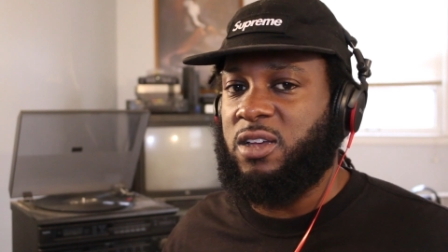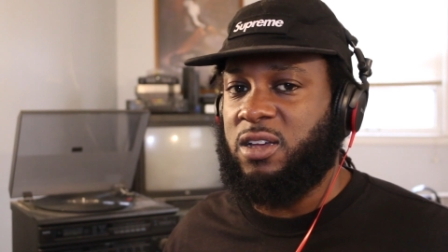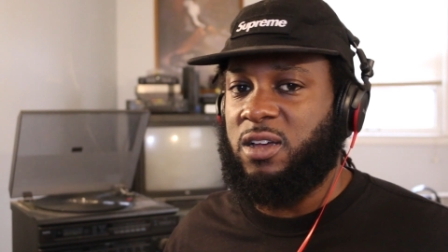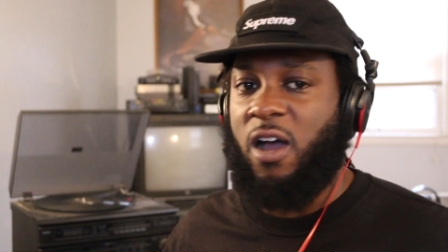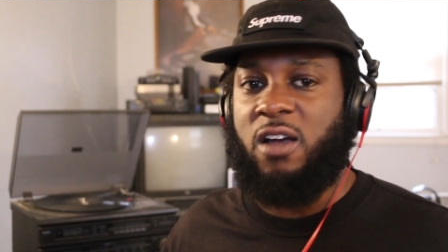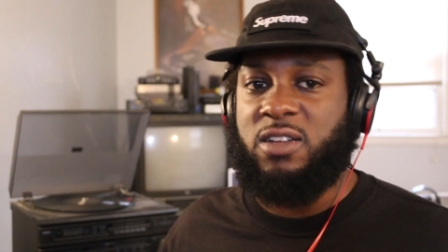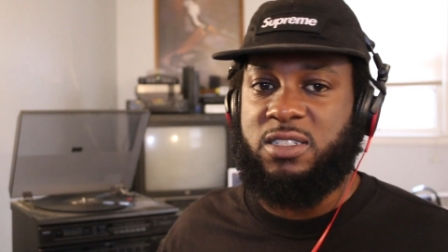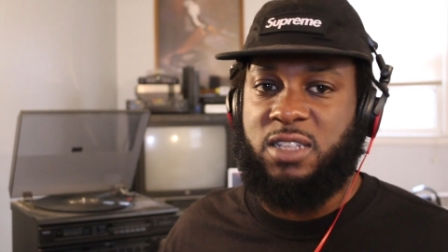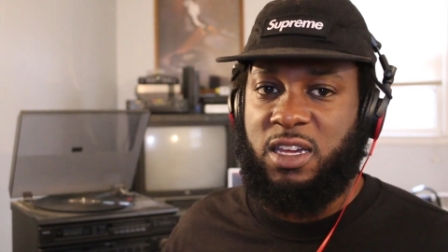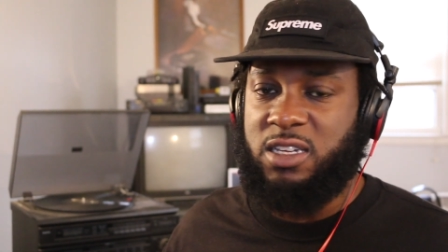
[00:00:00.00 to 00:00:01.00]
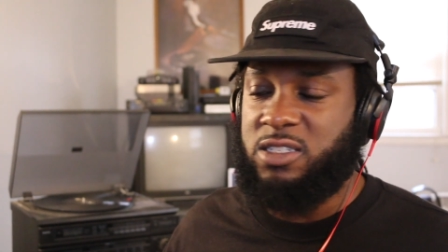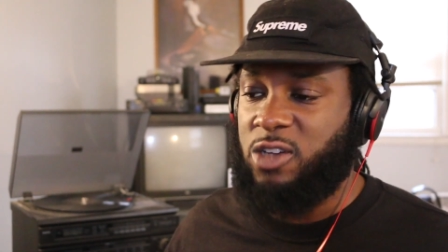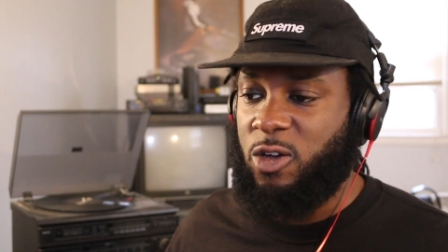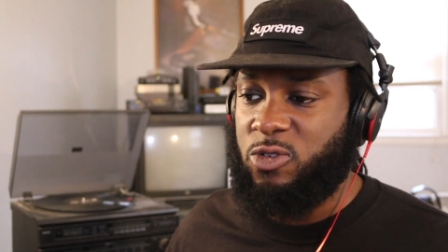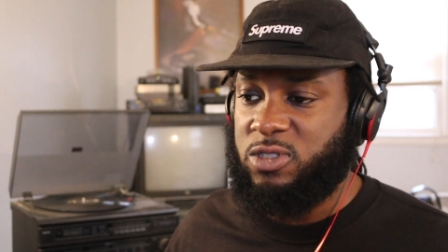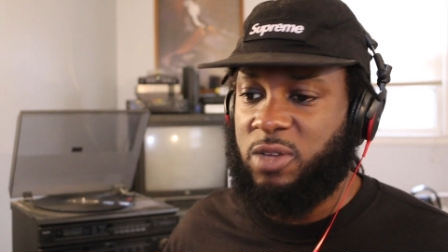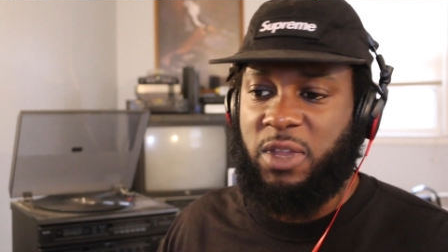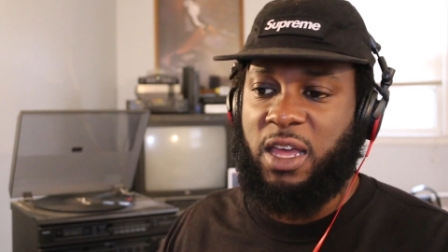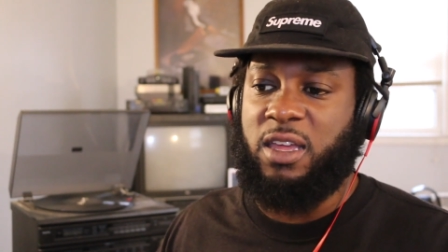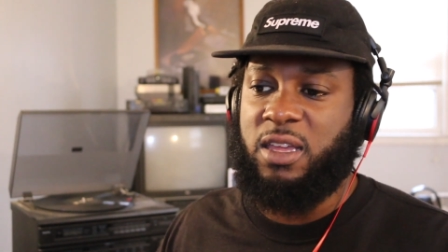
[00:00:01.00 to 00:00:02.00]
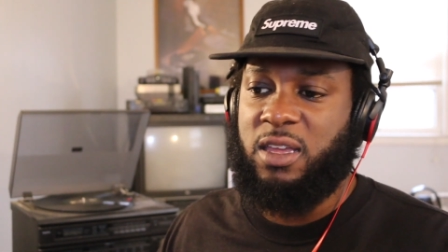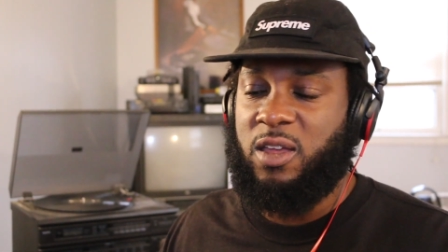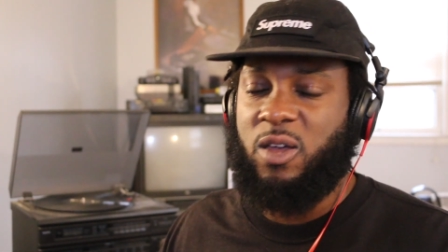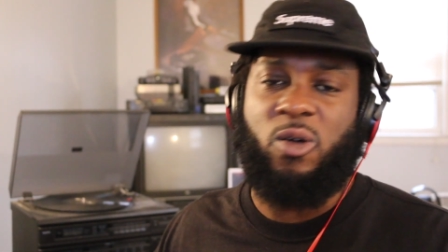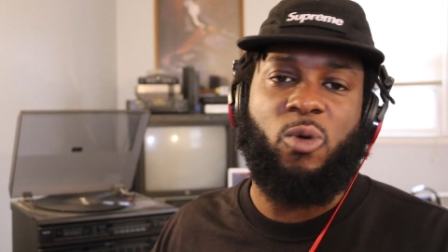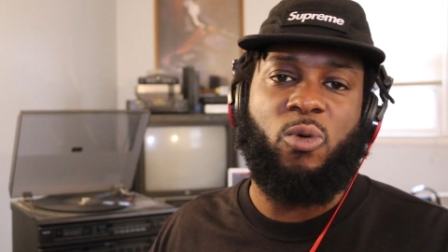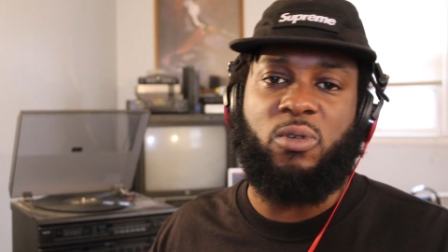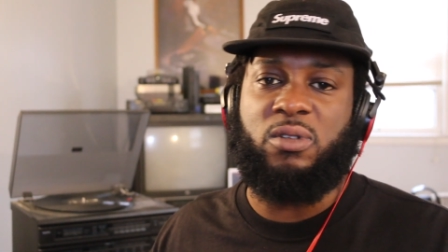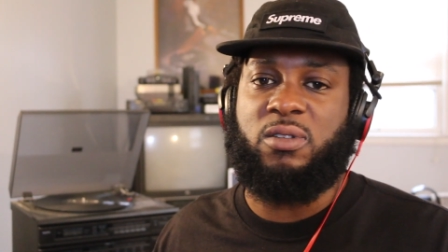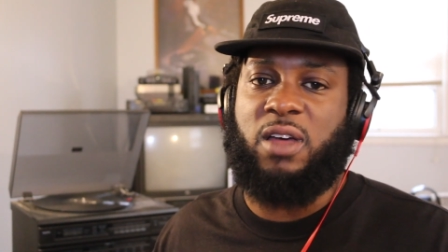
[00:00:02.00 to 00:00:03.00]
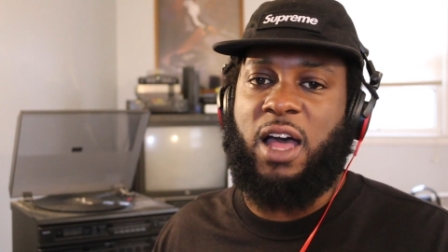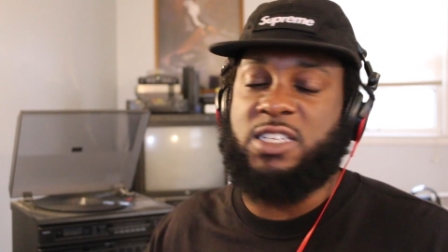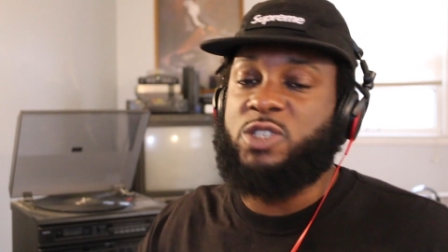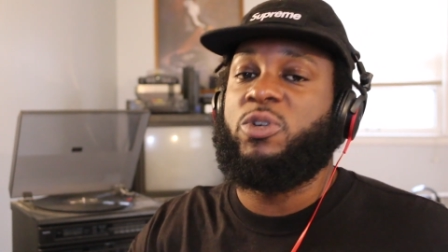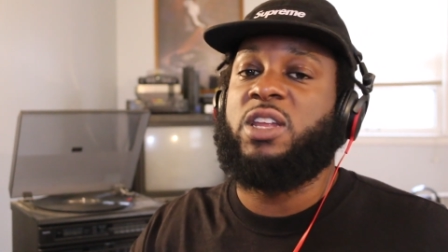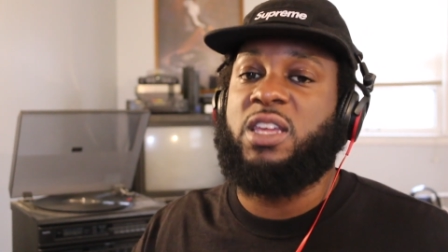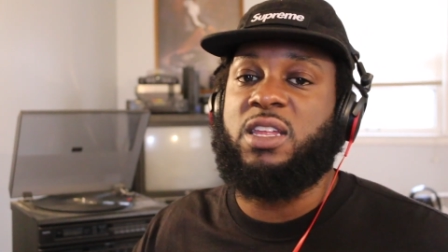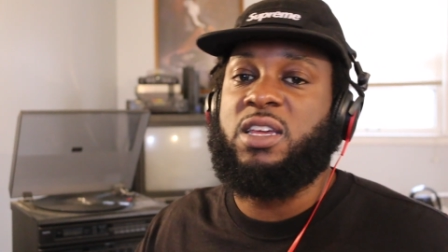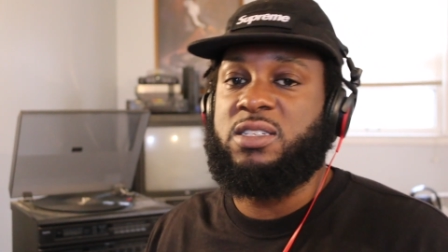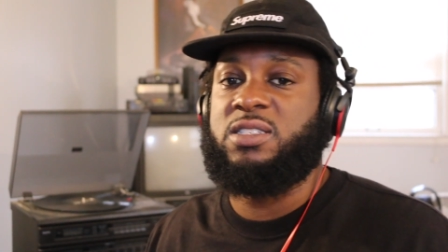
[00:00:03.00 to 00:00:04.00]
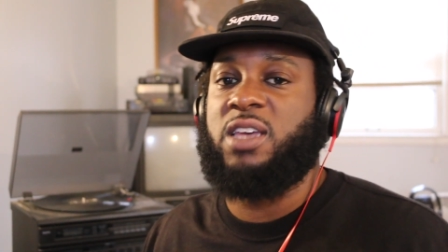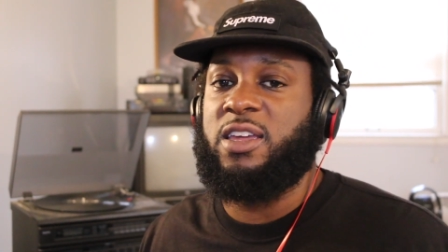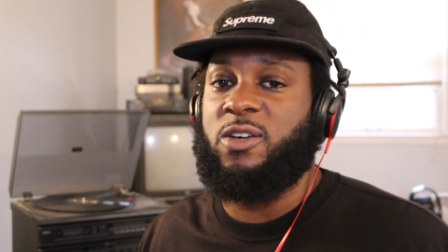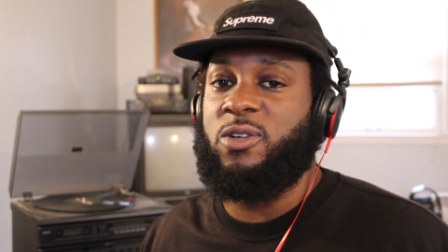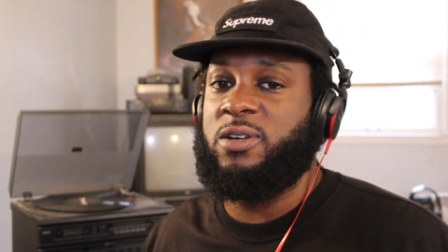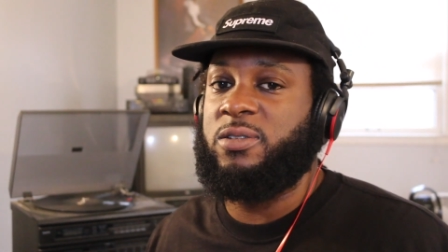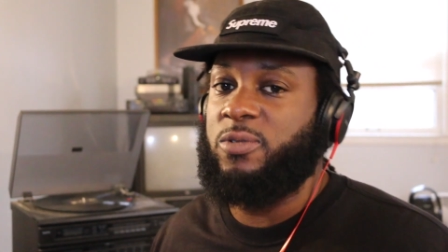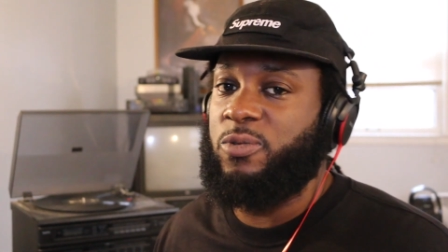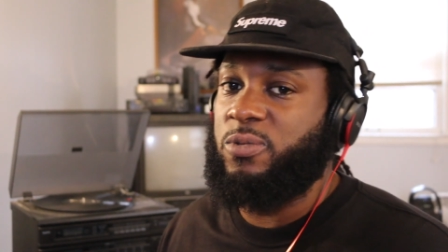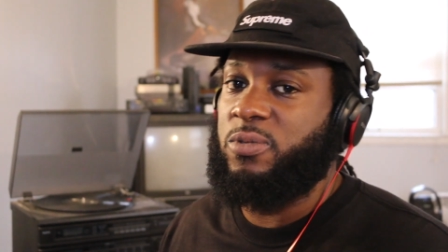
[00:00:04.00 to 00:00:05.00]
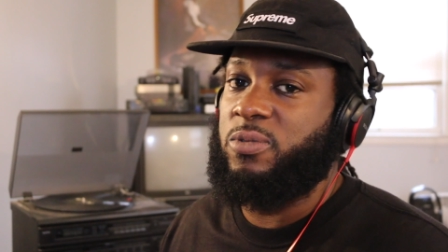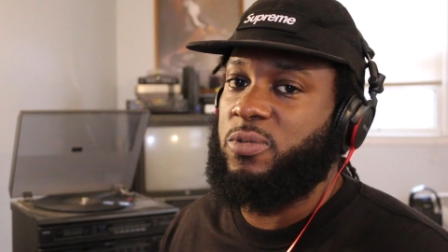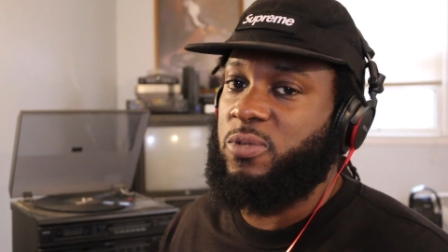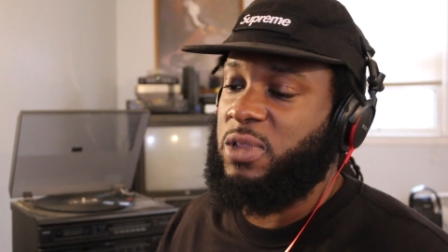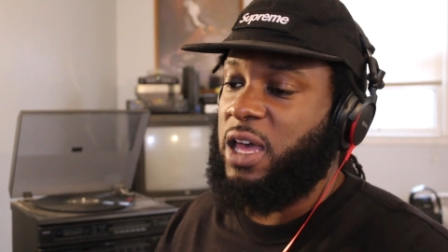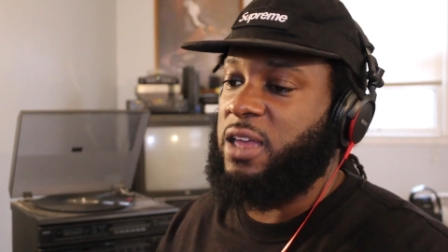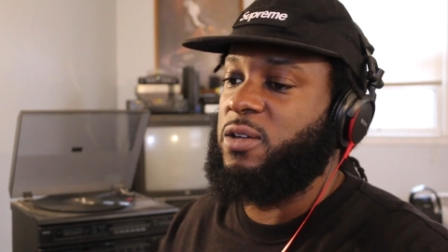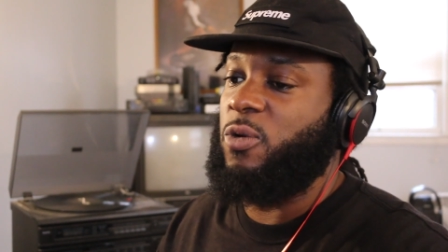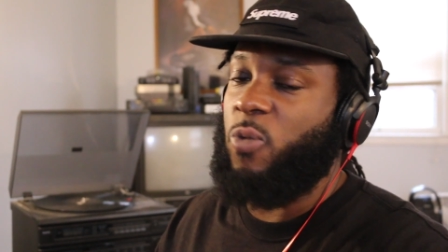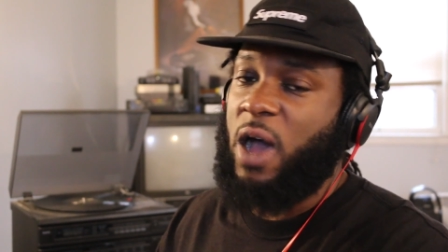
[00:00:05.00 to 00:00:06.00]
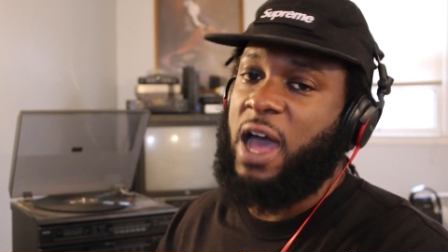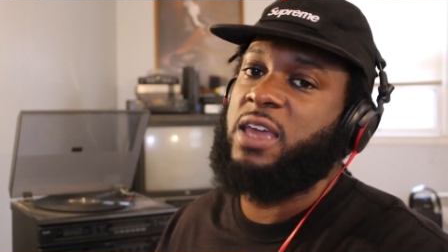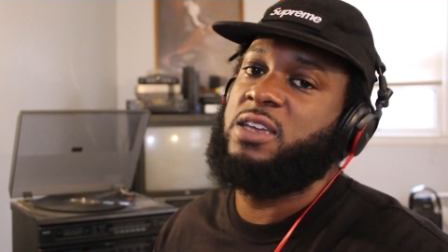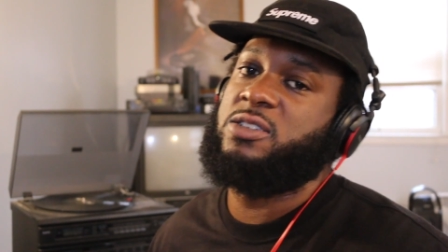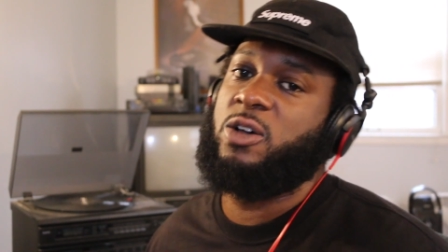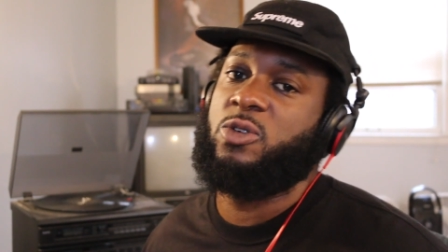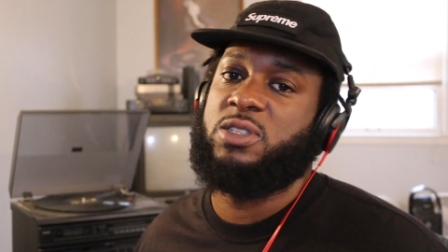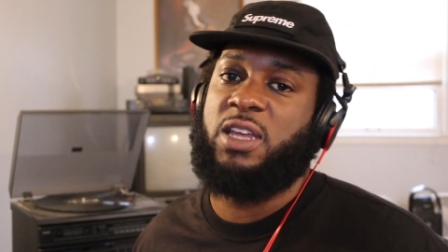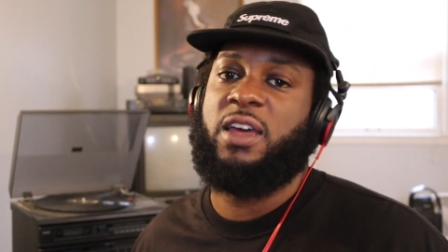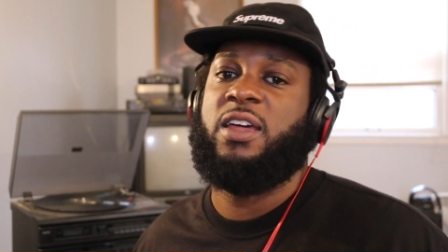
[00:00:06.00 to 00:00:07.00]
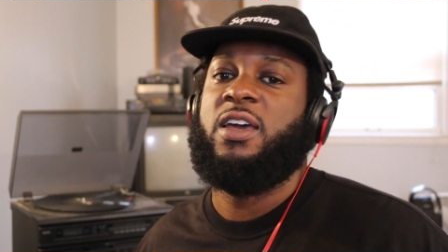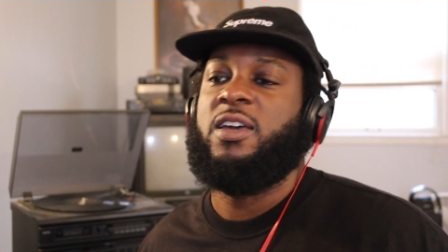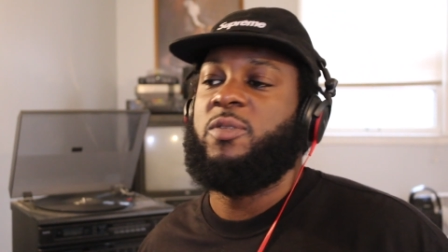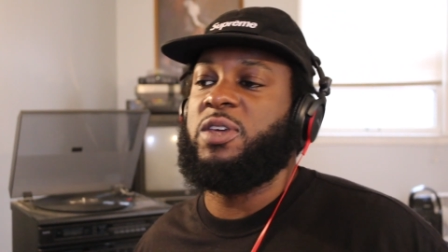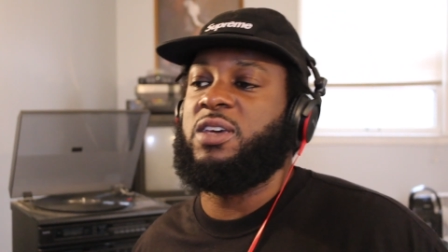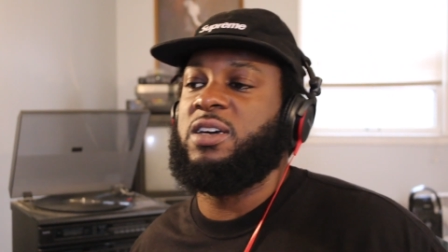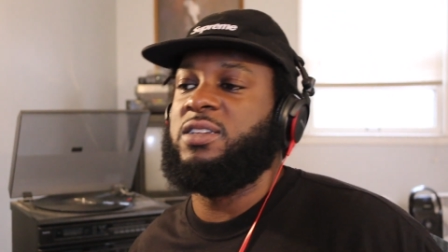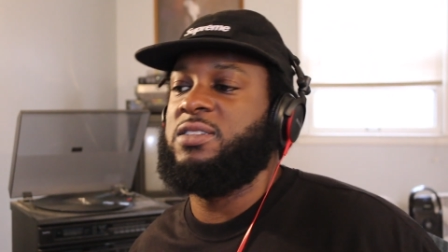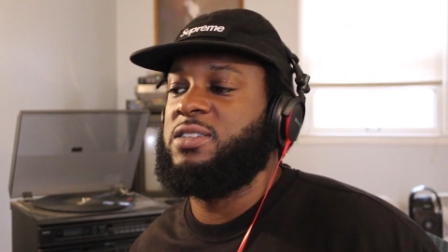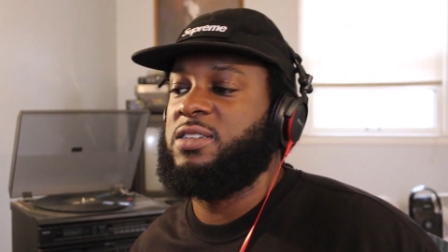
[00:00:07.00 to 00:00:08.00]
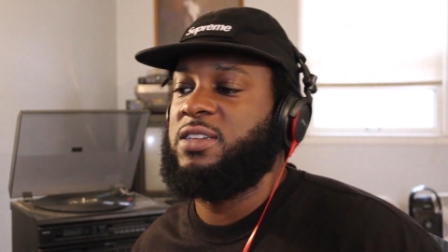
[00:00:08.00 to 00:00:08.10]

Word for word: uh, artists that he chose. I'm like, I just want to get his take on like why he chose that because